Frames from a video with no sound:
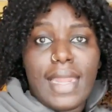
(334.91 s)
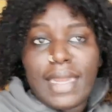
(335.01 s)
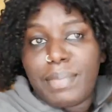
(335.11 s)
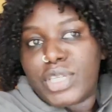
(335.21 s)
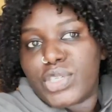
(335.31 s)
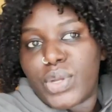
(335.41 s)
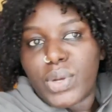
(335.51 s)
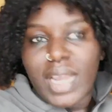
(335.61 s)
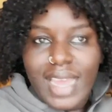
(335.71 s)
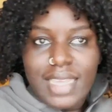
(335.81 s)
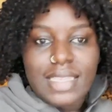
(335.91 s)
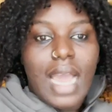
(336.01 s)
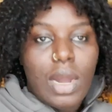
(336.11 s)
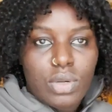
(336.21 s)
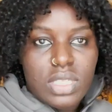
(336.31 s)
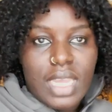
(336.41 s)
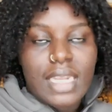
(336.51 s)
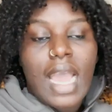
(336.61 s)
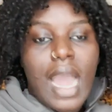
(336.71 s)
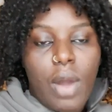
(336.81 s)
Let me show you guys
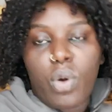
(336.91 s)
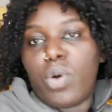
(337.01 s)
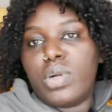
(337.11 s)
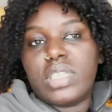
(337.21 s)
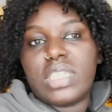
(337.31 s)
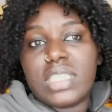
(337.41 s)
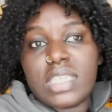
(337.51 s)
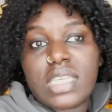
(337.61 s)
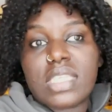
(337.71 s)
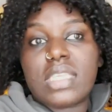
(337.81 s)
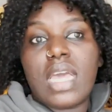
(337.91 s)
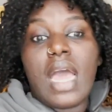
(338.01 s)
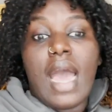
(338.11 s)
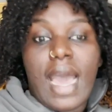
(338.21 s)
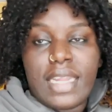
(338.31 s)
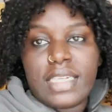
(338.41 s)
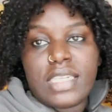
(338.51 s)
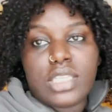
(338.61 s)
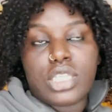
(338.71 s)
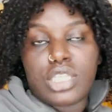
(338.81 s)
outside how cold it is, and it
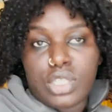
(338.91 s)
is